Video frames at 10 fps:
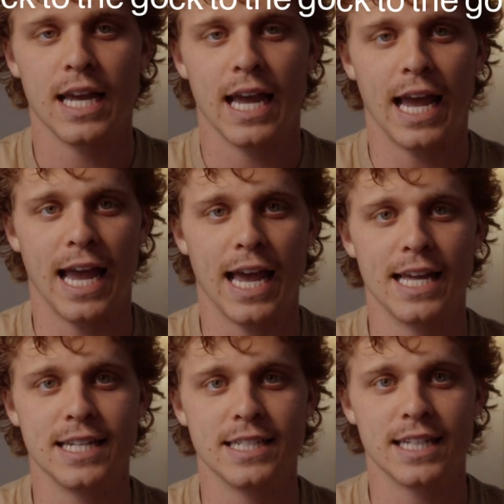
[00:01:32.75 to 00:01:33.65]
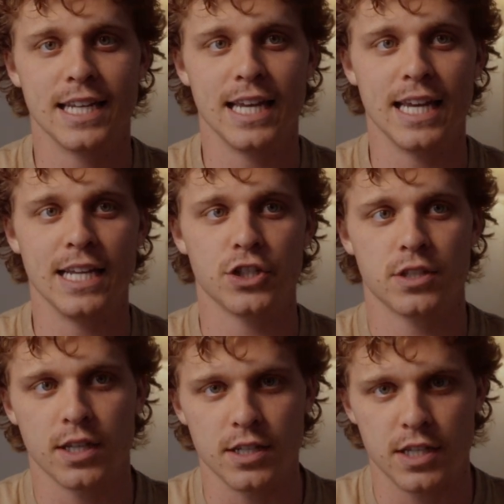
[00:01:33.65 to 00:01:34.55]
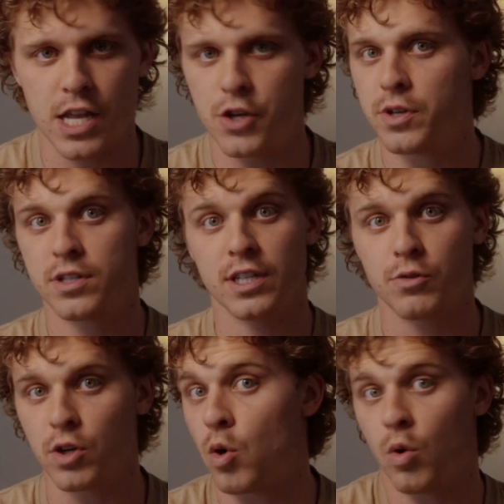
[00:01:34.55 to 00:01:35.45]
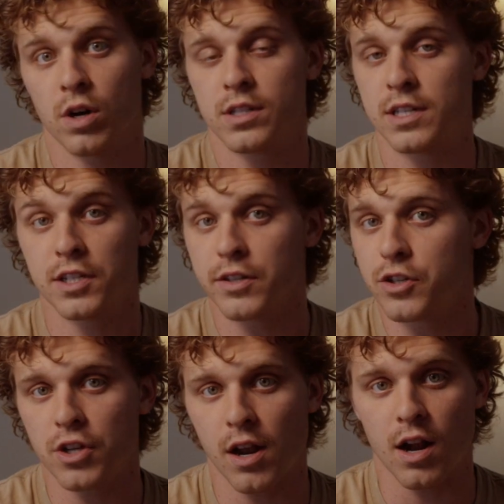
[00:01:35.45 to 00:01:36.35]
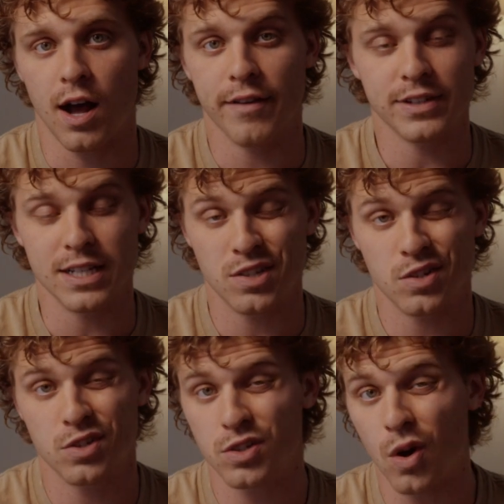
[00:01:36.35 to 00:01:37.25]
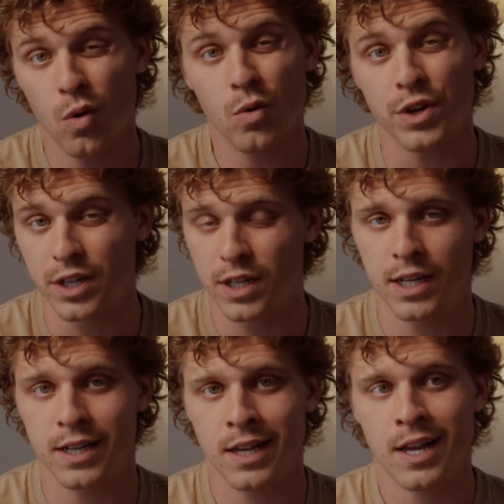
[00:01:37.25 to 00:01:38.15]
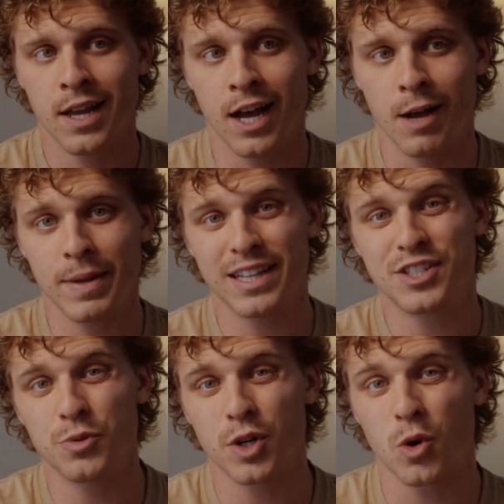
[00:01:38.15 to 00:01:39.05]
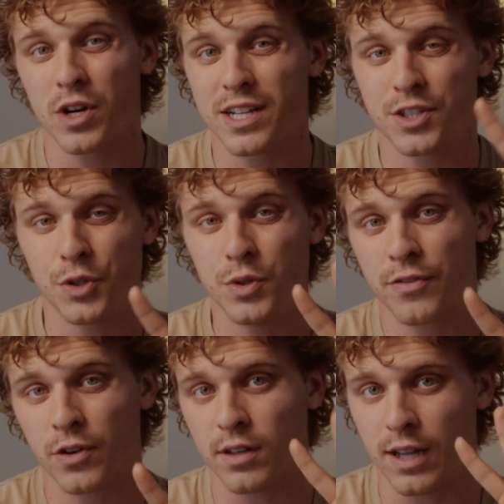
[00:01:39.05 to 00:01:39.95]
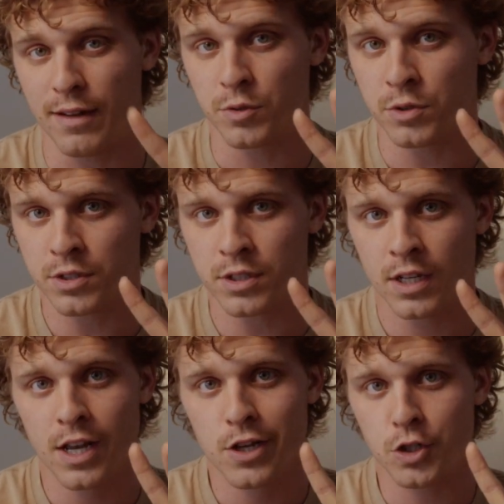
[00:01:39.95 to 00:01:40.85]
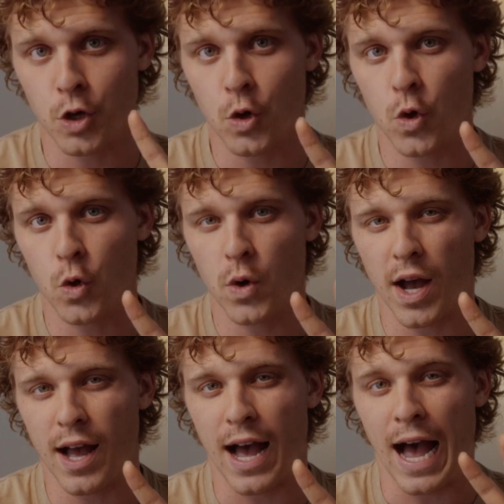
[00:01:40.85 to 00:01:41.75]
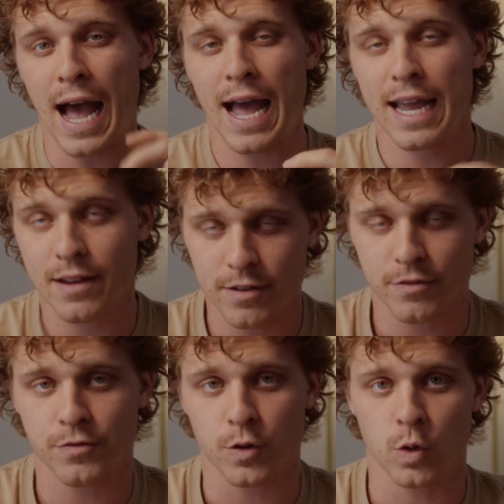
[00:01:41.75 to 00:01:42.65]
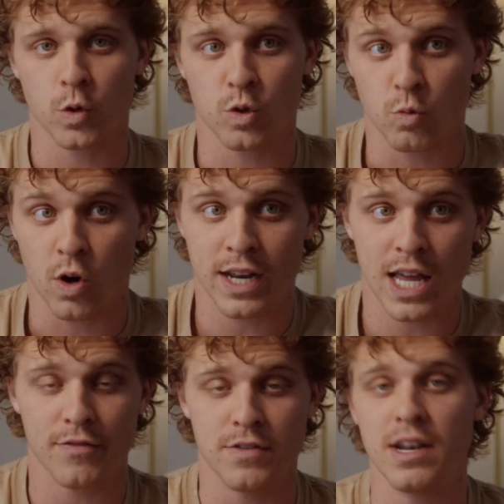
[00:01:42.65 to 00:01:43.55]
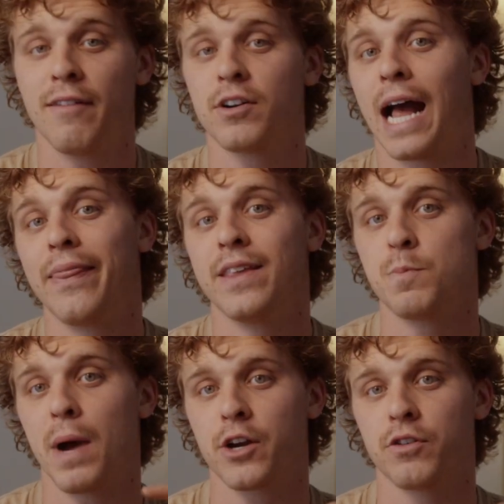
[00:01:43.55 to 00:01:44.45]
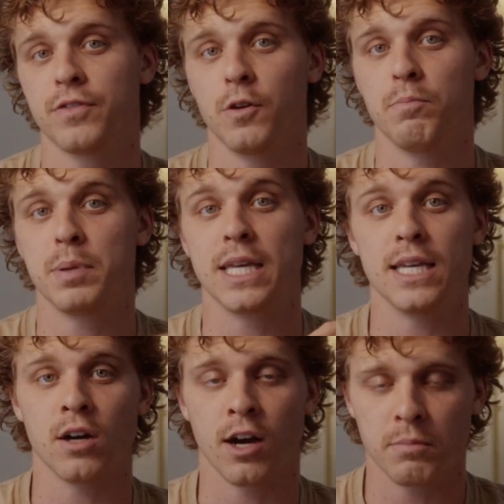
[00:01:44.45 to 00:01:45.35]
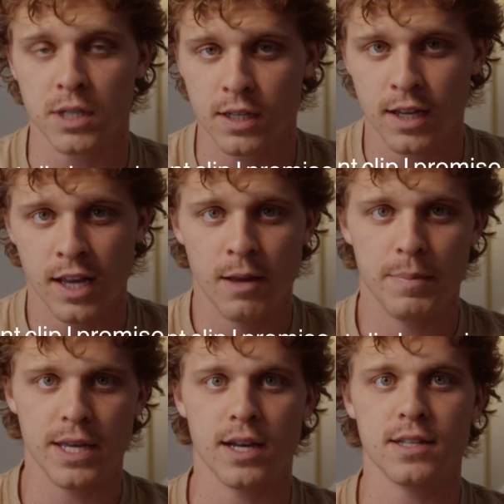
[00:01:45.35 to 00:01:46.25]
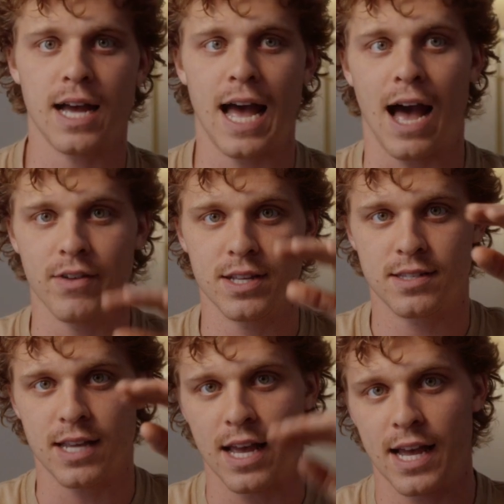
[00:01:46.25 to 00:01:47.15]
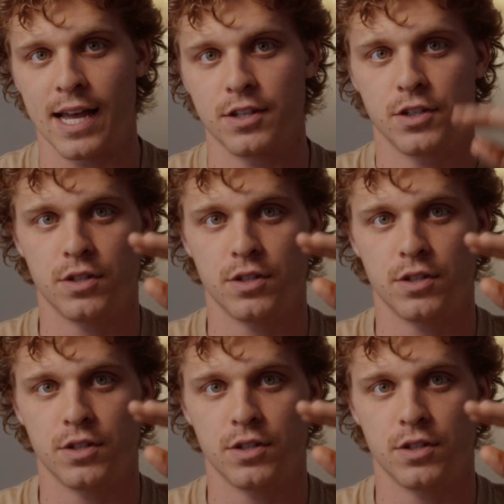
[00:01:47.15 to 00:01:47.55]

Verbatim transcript: and it just continuously records until you shut it off. It's so good. Um, it lets you record at two different levels. So I, for one, have never had this microphone peak on me because I have it set at